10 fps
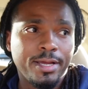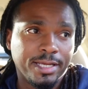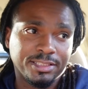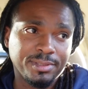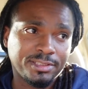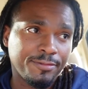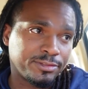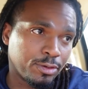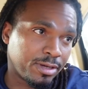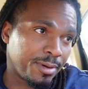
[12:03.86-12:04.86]
And some of this stuff
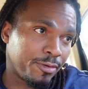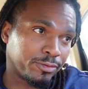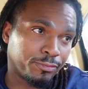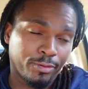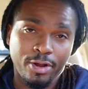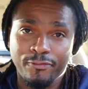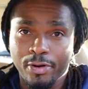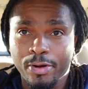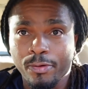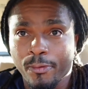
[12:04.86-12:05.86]
is going to come off as very,
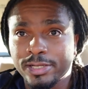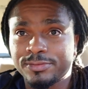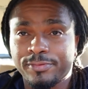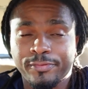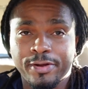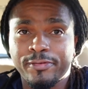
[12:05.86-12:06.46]
very aggressive and very,